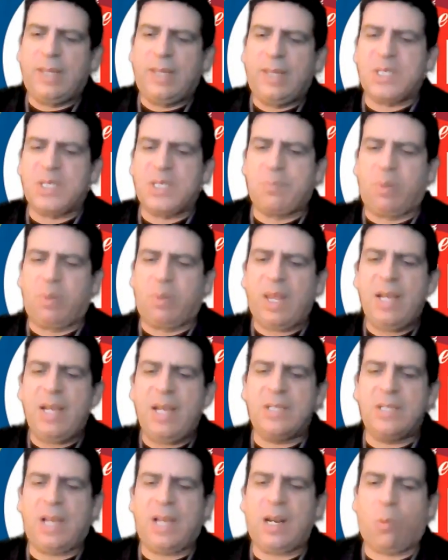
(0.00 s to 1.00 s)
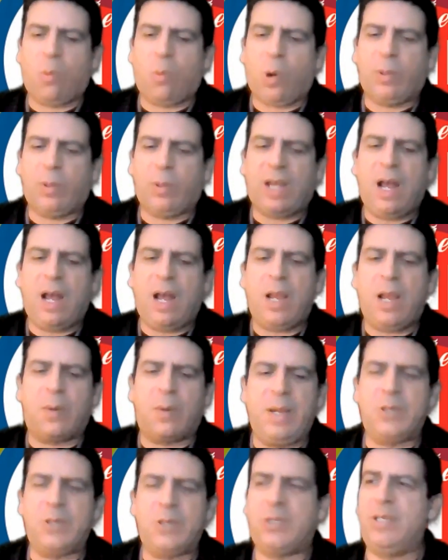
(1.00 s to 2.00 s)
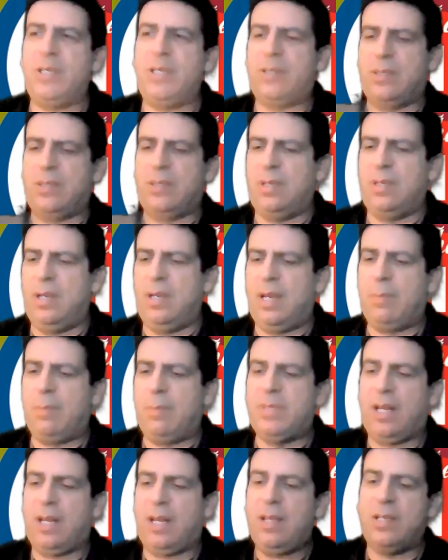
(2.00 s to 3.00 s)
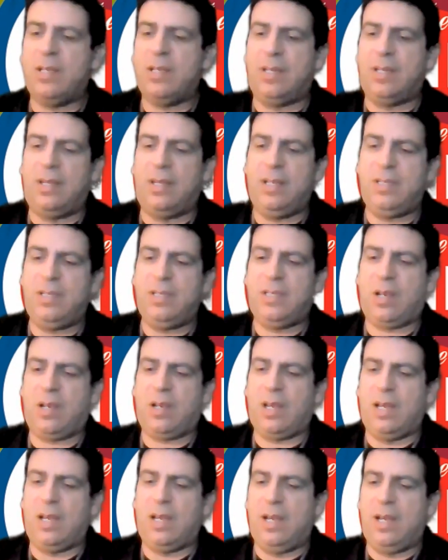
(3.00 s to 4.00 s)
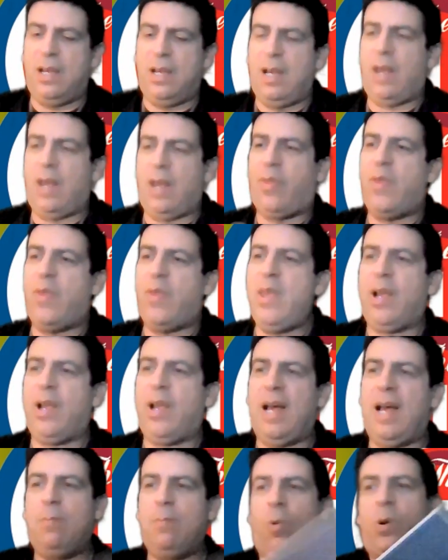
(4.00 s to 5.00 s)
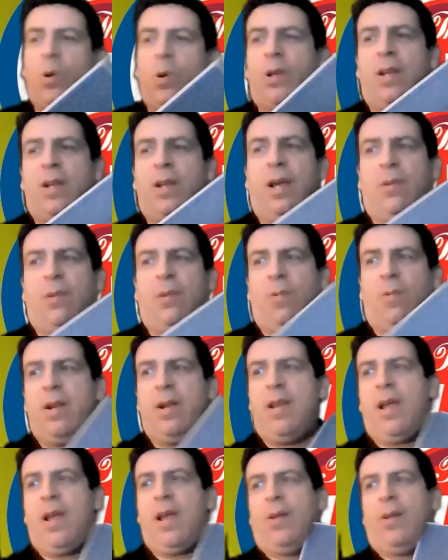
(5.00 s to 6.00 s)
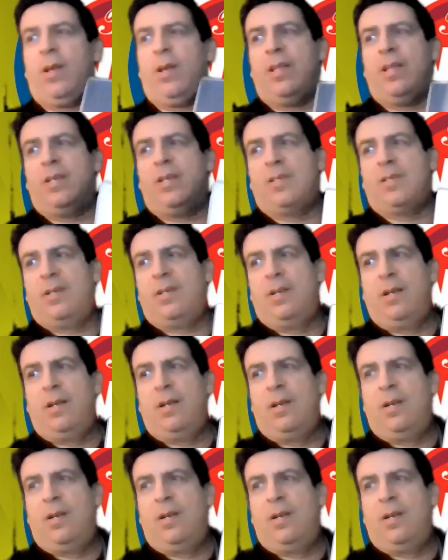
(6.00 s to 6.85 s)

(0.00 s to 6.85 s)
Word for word: that explains how to work with the higher energies. I'm telling you, this is a, a thing I'm working on right now. Look at this.